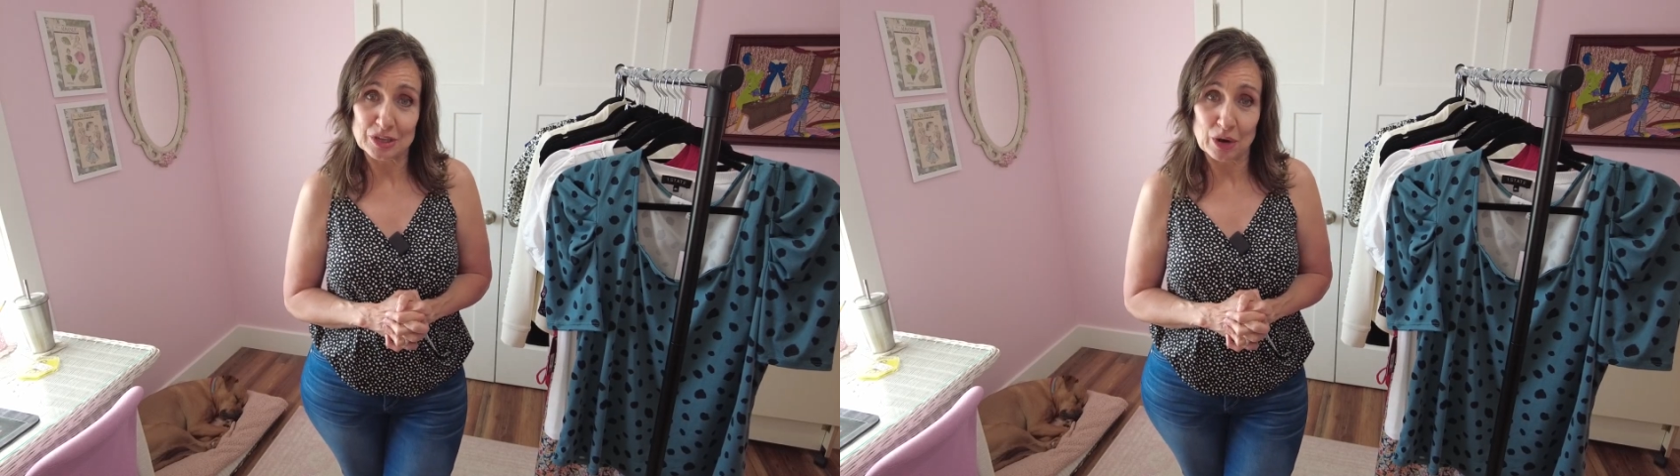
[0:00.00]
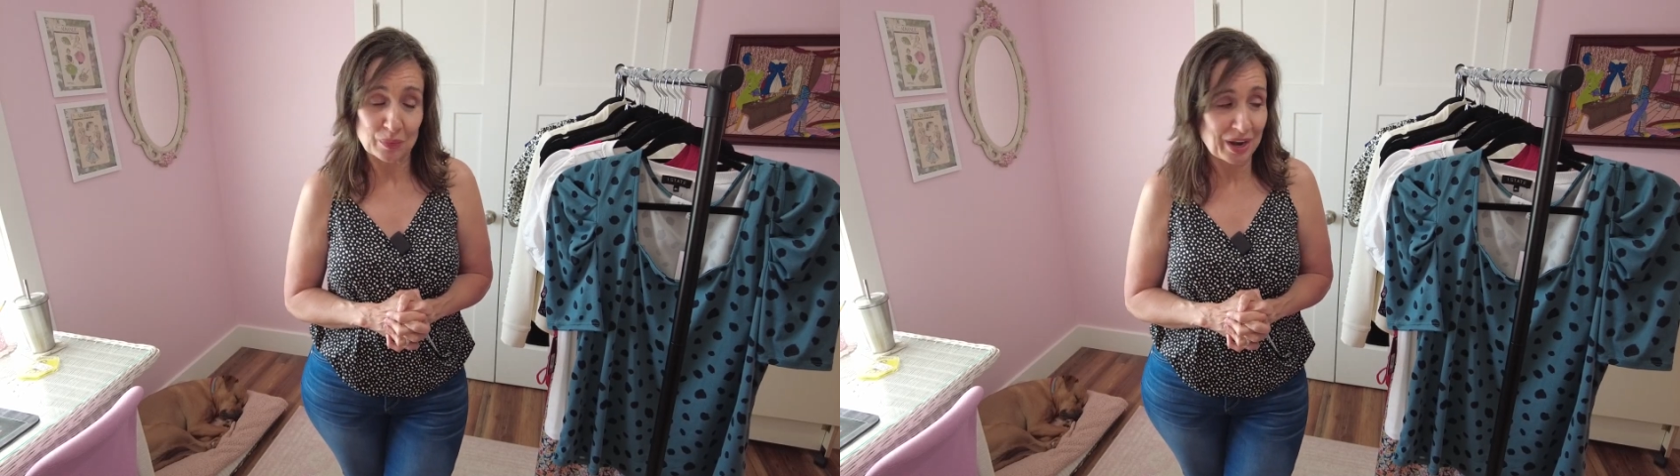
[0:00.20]

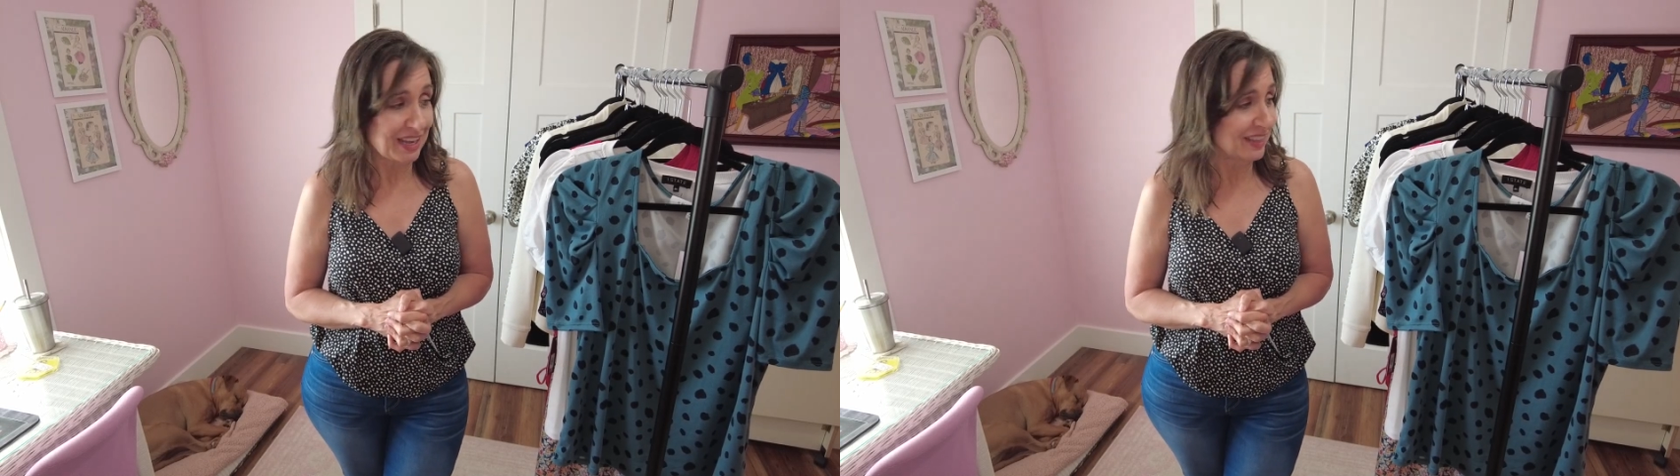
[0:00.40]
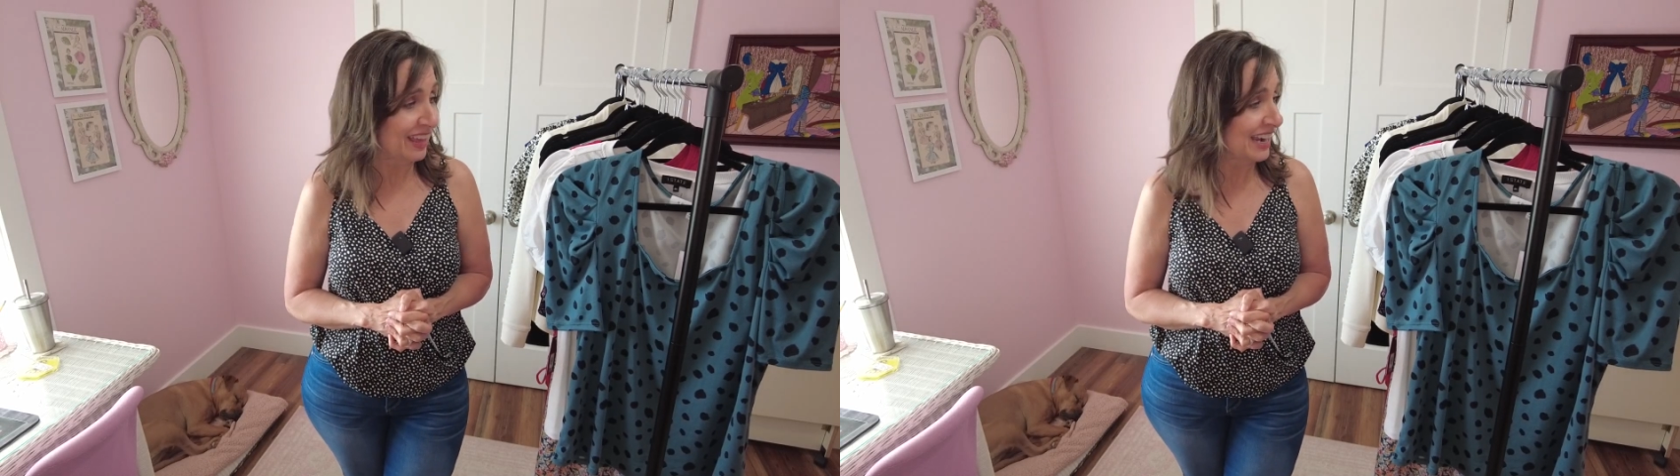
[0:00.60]

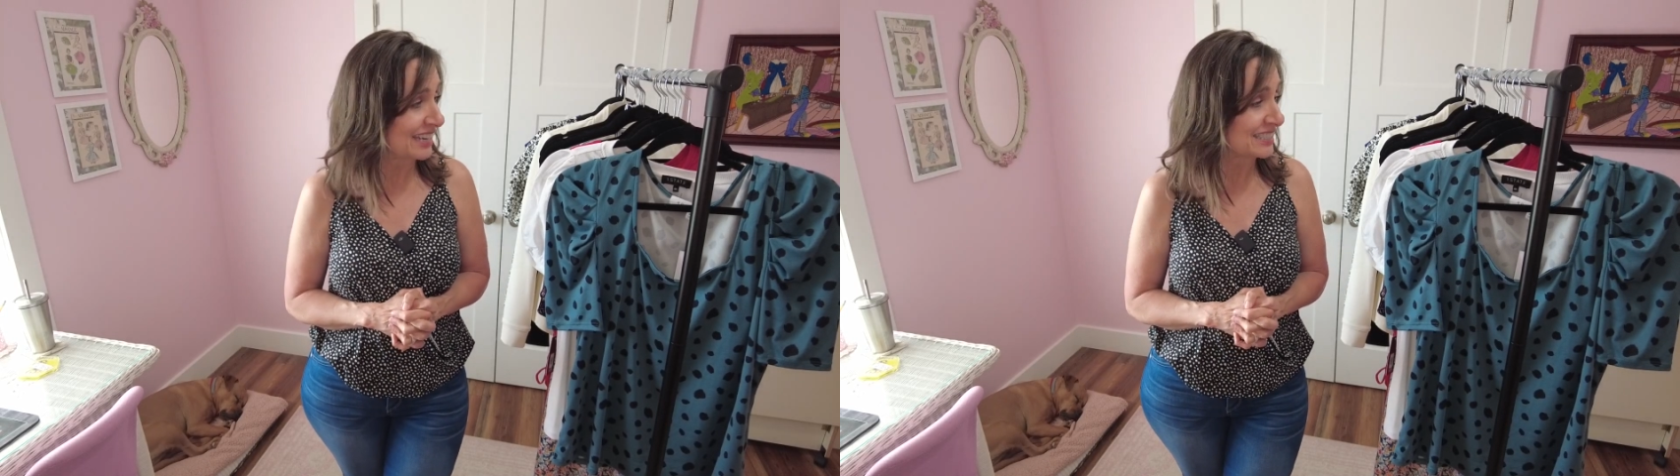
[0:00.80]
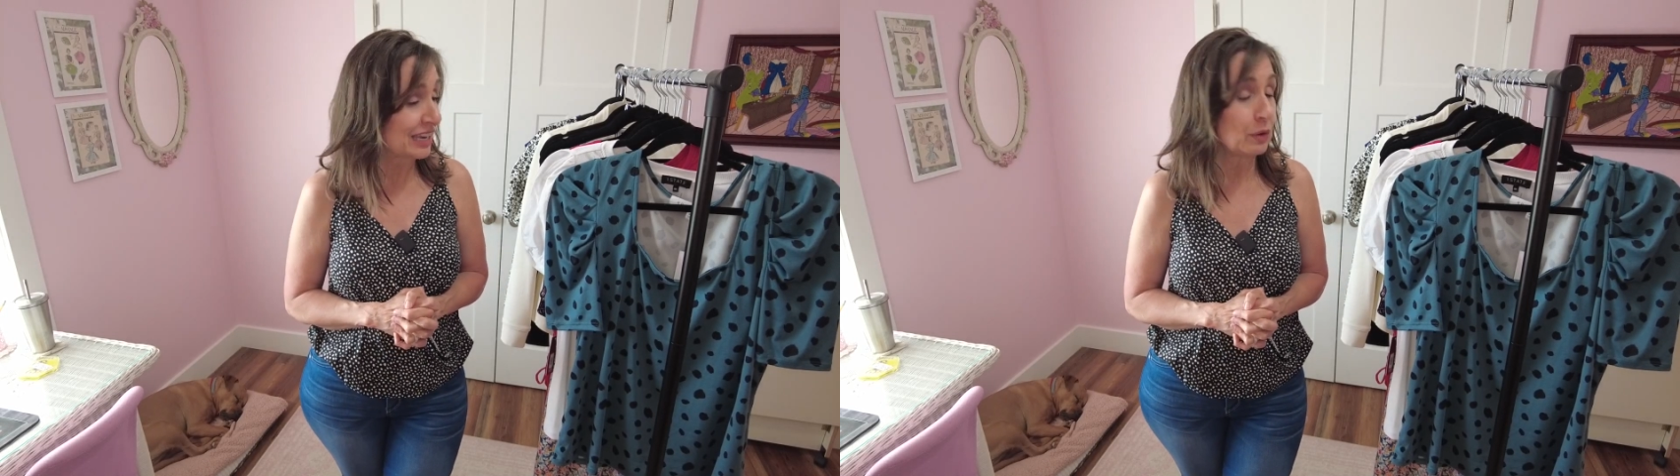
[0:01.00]
Alrighty, that
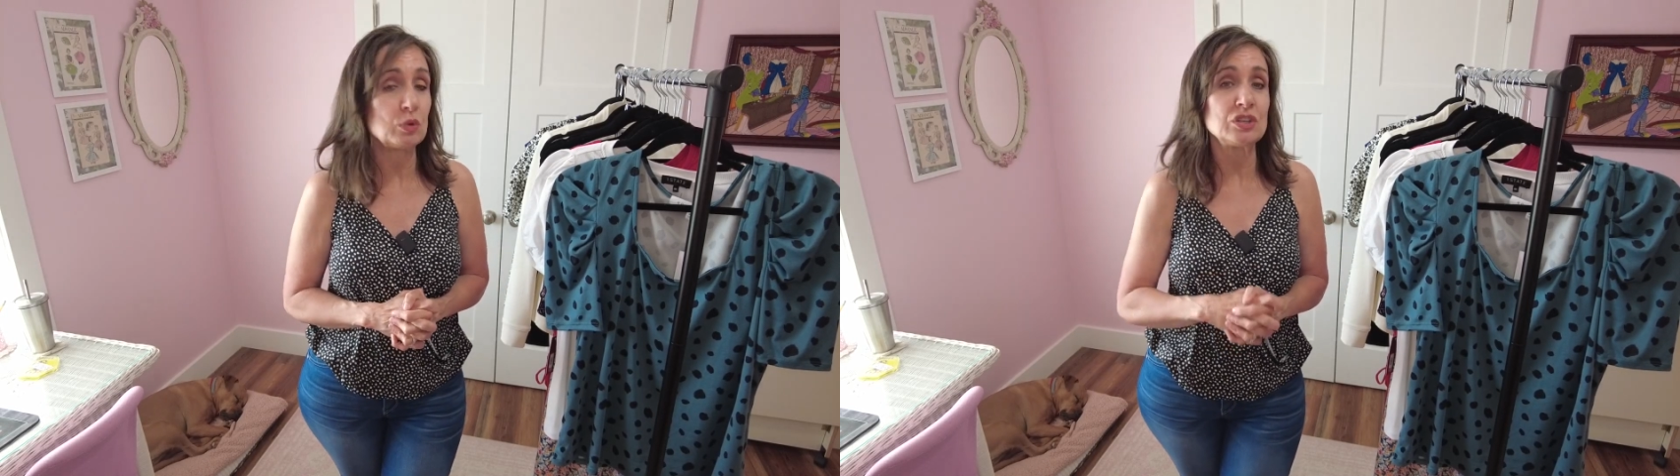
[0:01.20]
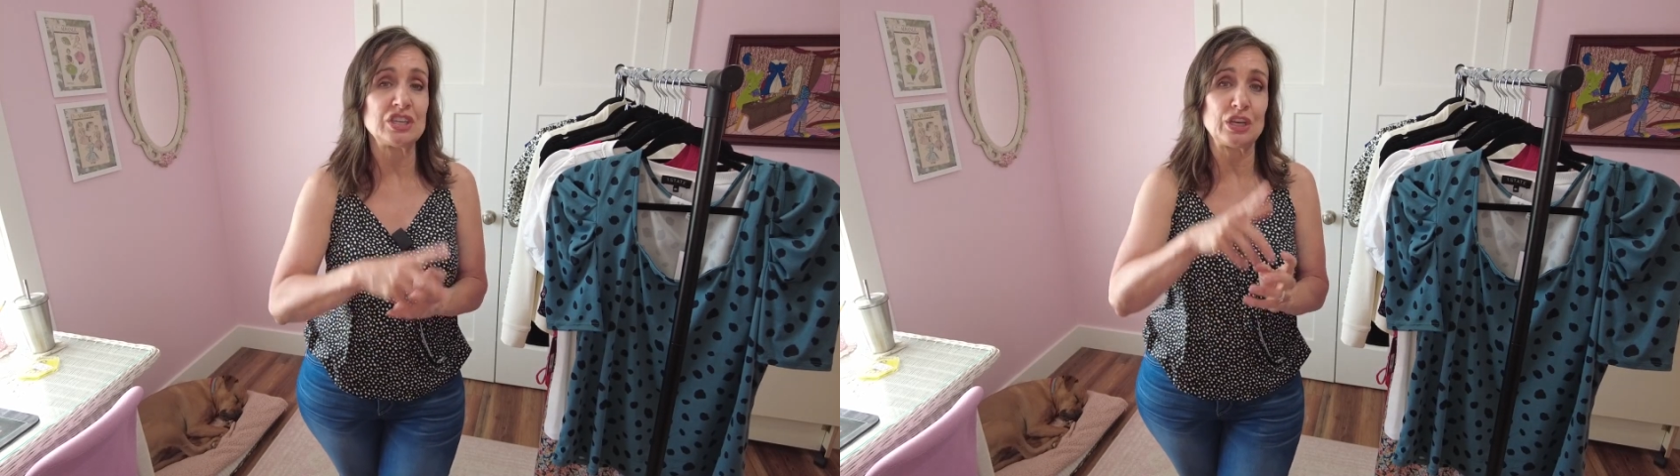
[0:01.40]
is it.
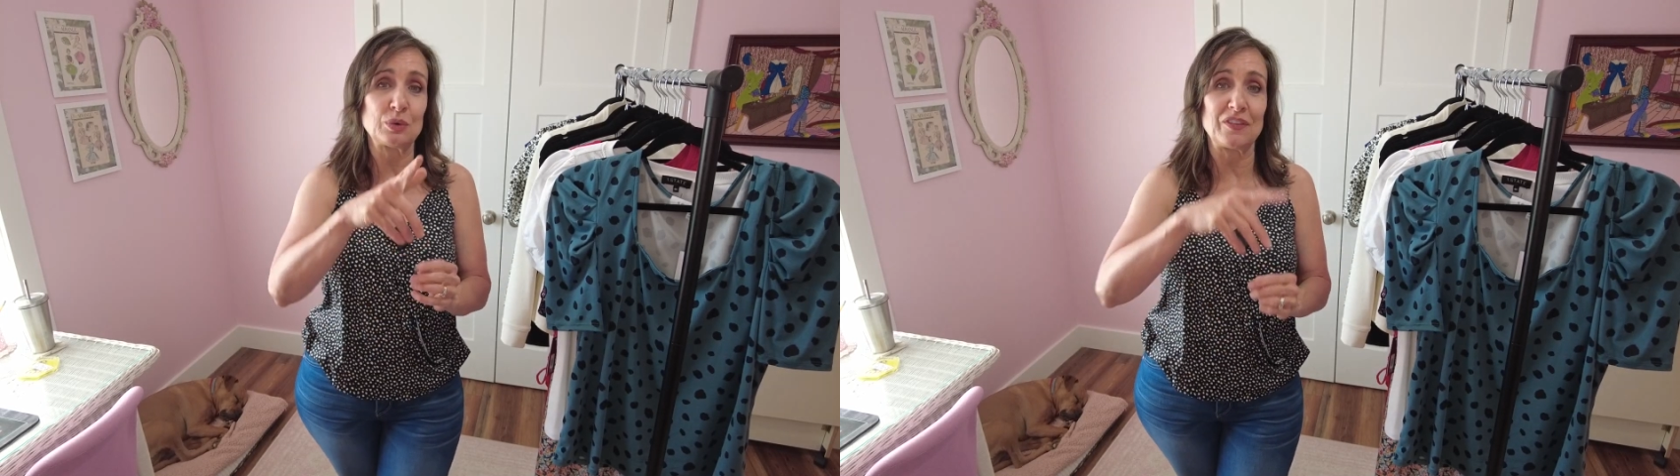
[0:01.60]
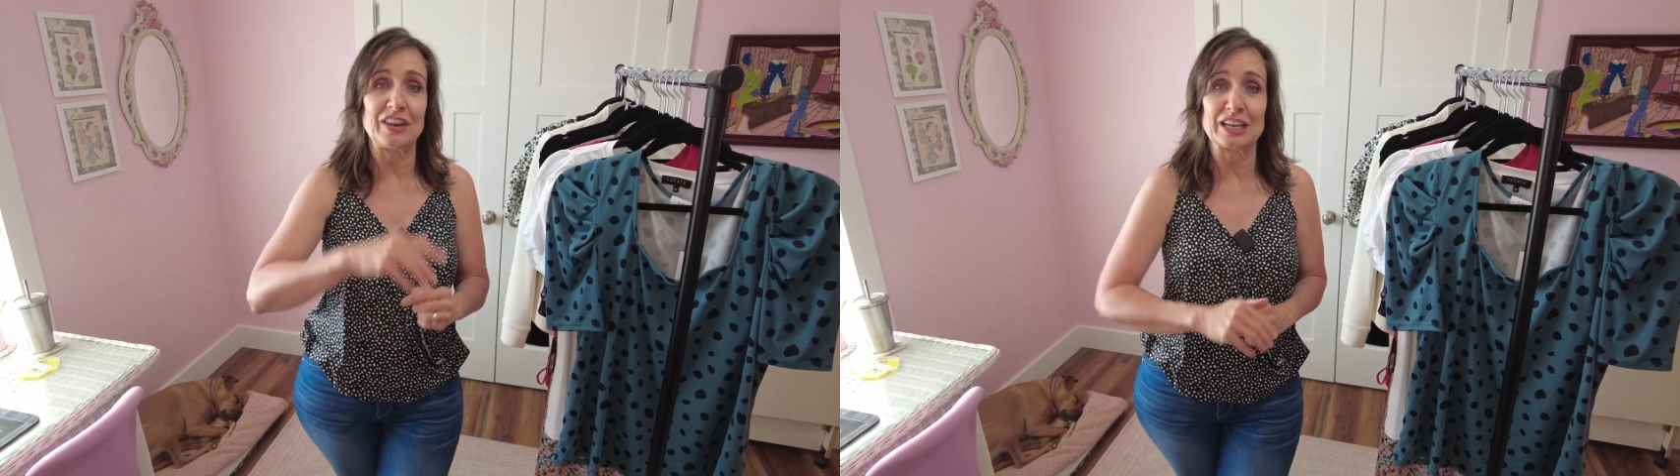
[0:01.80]
We'll see you
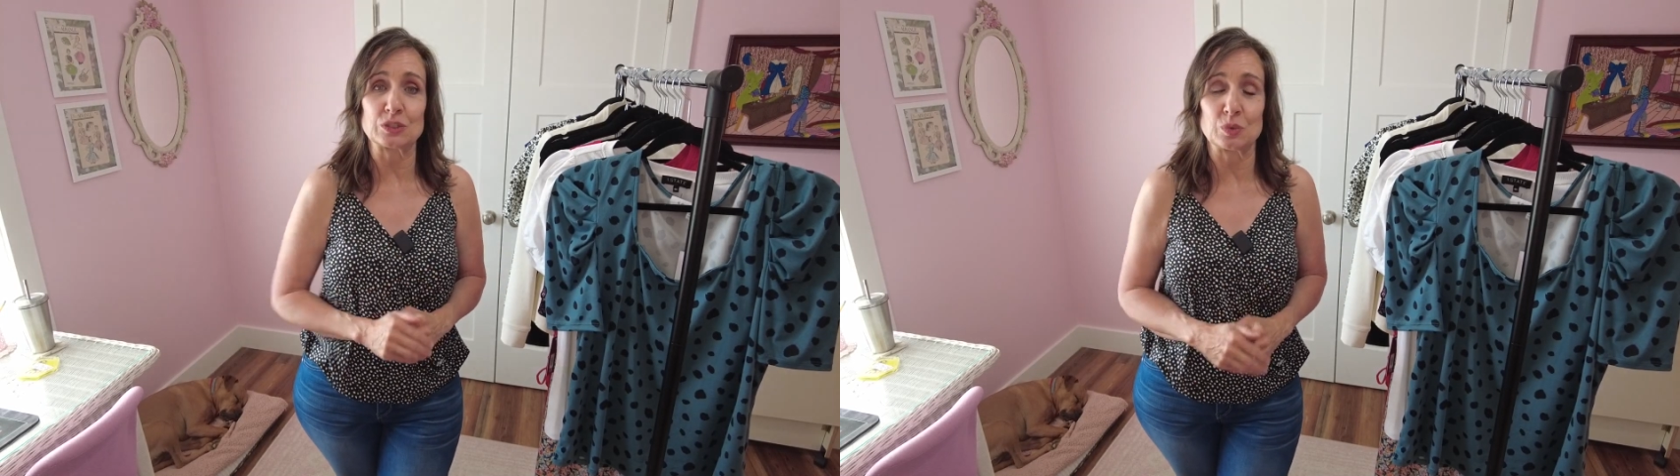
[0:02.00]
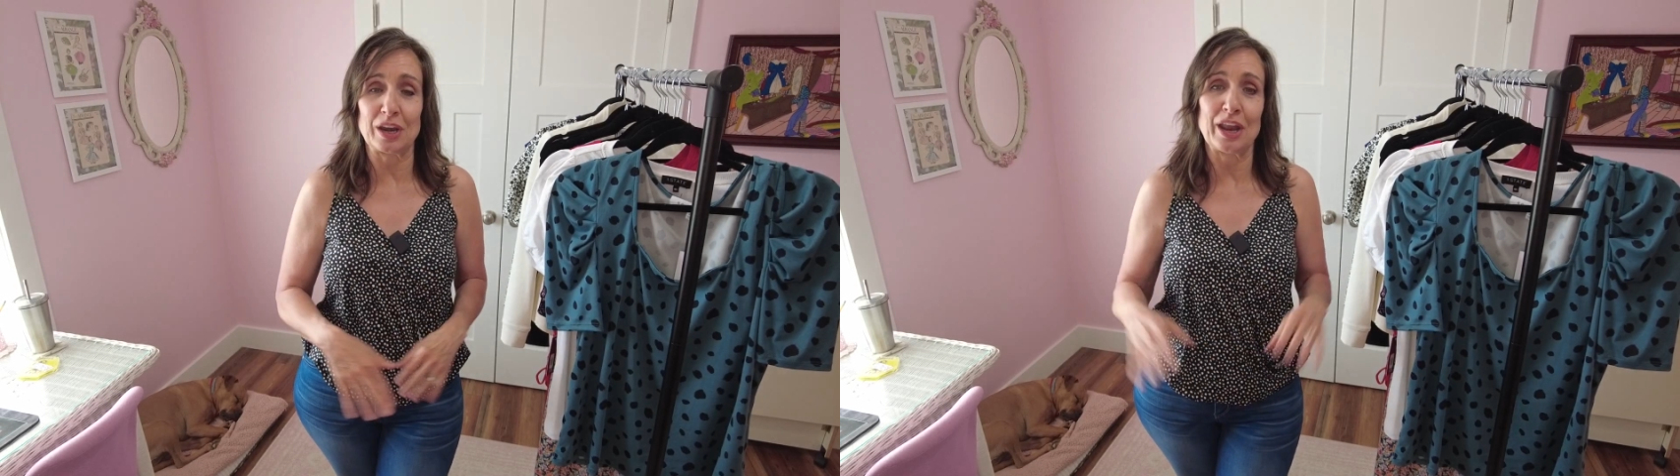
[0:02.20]
on the
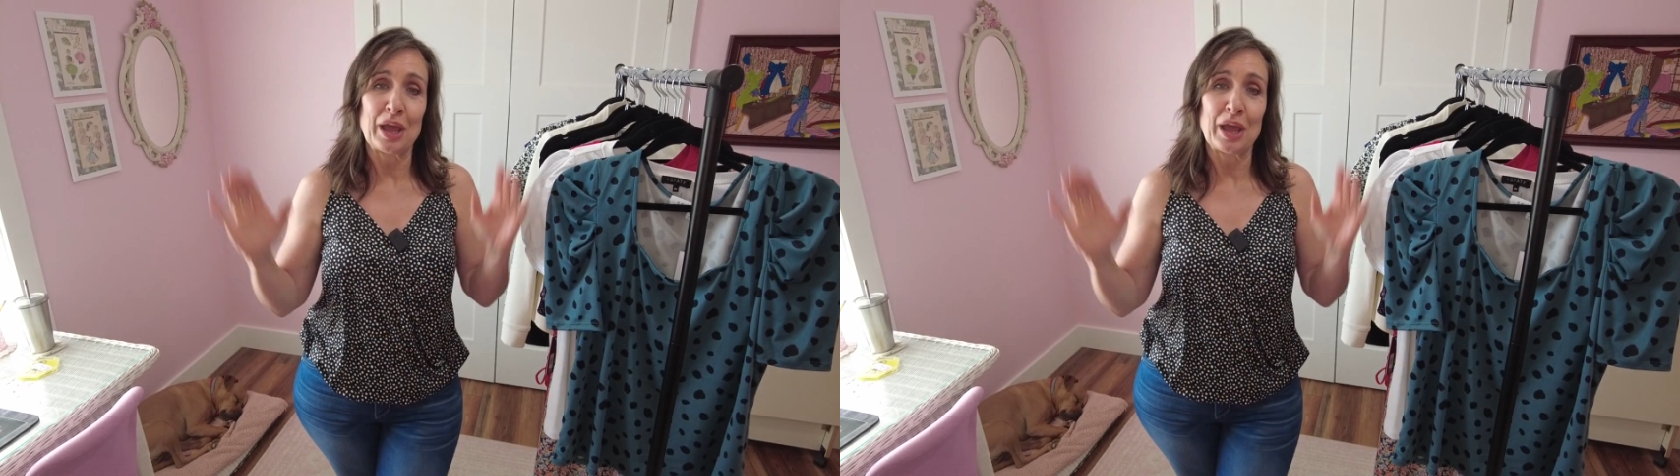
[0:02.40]
next one.